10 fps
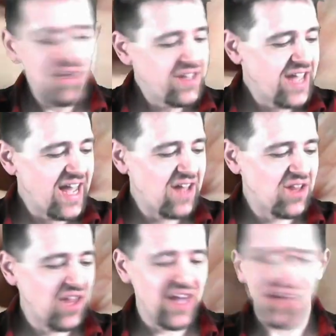yeah,
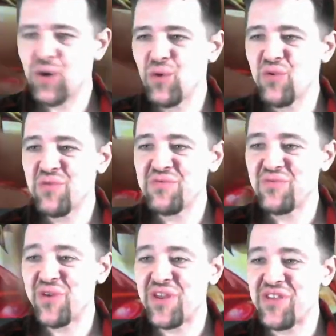like,
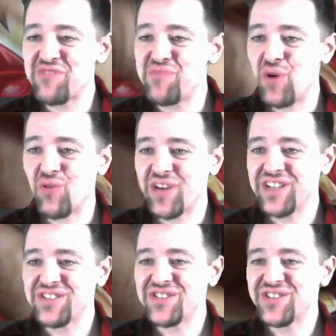what are these pull
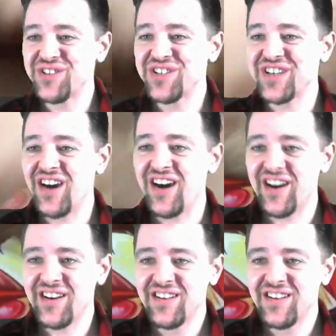rates? Good God.